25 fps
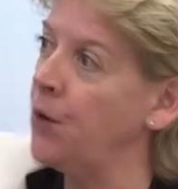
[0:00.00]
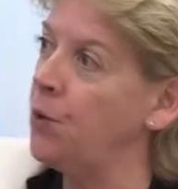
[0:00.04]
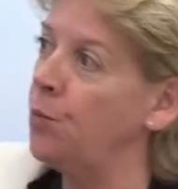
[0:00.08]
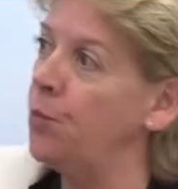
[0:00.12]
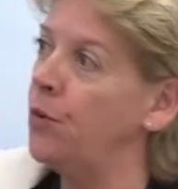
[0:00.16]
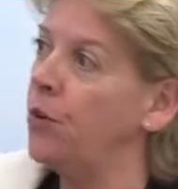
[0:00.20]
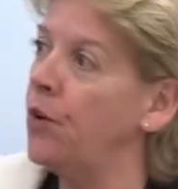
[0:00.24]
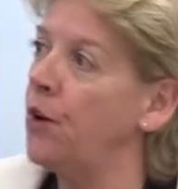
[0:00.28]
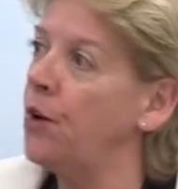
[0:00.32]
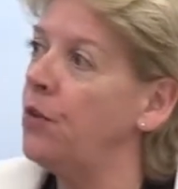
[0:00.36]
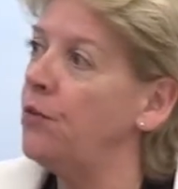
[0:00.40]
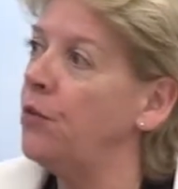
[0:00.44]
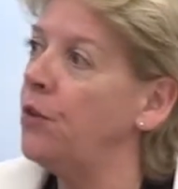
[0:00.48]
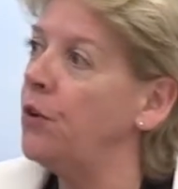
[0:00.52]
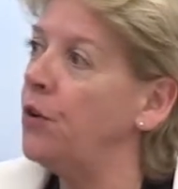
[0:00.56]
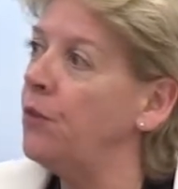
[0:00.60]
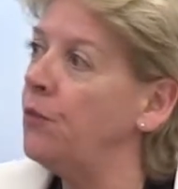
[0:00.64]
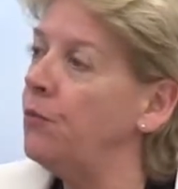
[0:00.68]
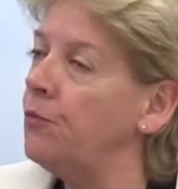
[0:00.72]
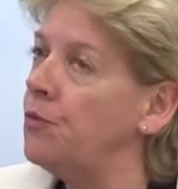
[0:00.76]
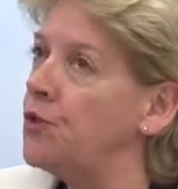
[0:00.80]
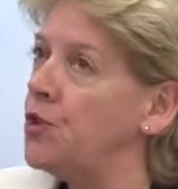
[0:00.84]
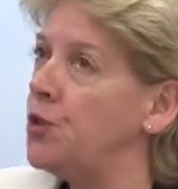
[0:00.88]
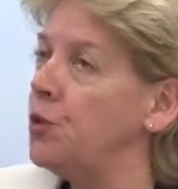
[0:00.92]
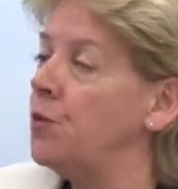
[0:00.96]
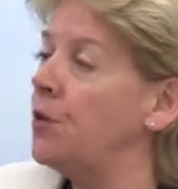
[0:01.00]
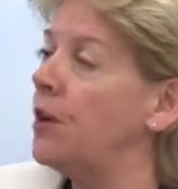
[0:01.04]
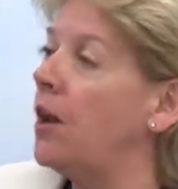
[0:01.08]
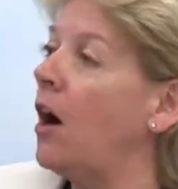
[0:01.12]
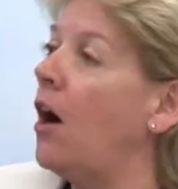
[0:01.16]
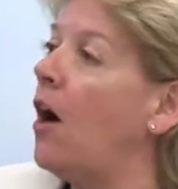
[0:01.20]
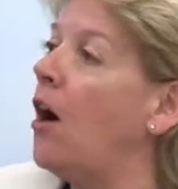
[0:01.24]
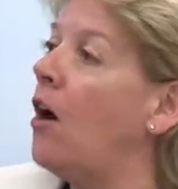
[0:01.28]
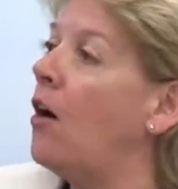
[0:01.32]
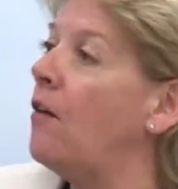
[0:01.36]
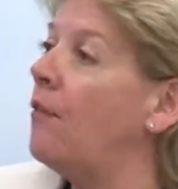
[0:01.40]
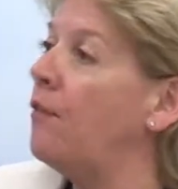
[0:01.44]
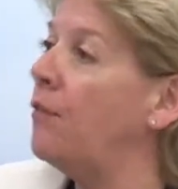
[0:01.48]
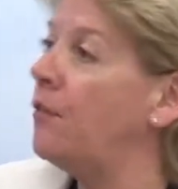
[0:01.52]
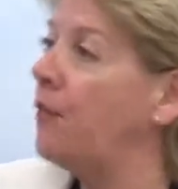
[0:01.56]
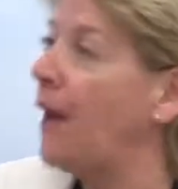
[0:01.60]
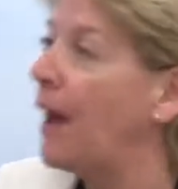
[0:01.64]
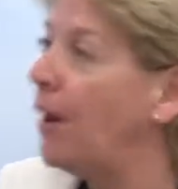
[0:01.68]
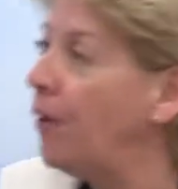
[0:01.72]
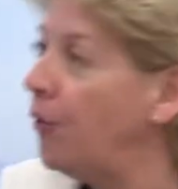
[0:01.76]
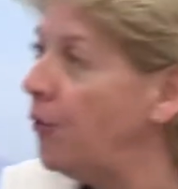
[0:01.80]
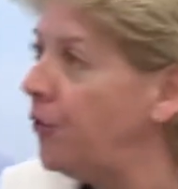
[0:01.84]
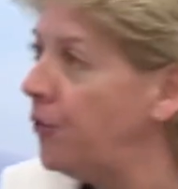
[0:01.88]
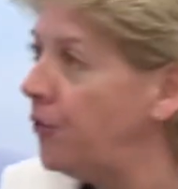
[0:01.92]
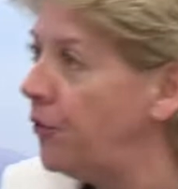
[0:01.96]
with over
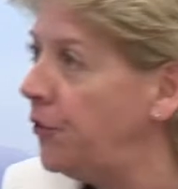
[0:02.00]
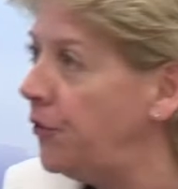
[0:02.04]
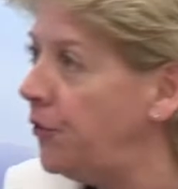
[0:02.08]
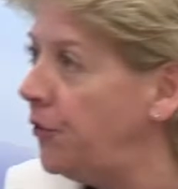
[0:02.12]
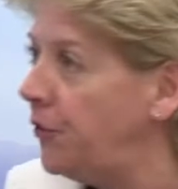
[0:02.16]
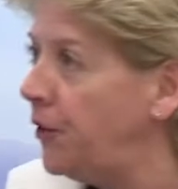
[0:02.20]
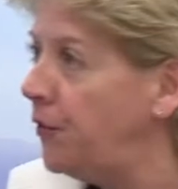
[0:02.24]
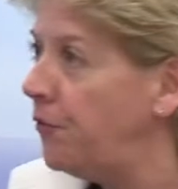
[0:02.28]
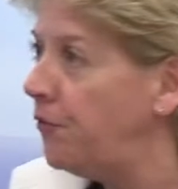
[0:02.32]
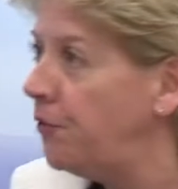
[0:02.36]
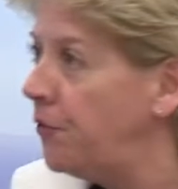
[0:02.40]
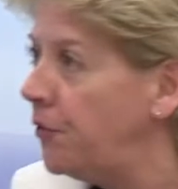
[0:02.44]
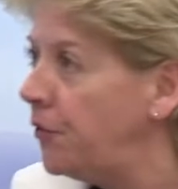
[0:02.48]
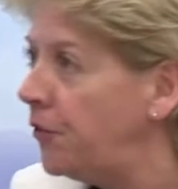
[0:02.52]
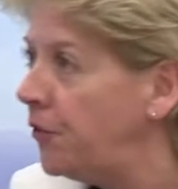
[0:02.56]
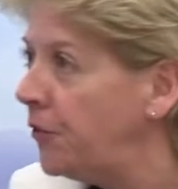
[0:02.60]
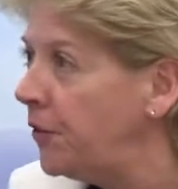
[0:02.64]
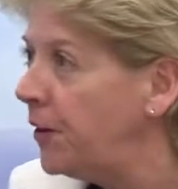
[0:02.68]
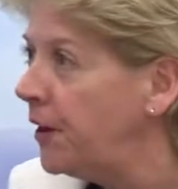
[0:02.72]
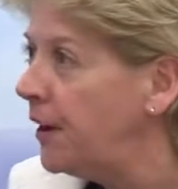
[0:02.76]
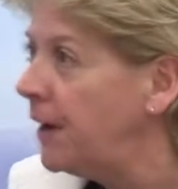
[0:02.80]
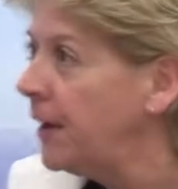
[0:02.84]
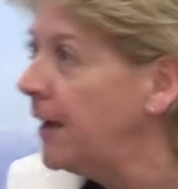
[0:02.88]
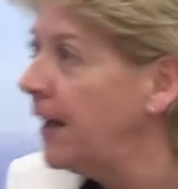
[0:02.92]
2,500 different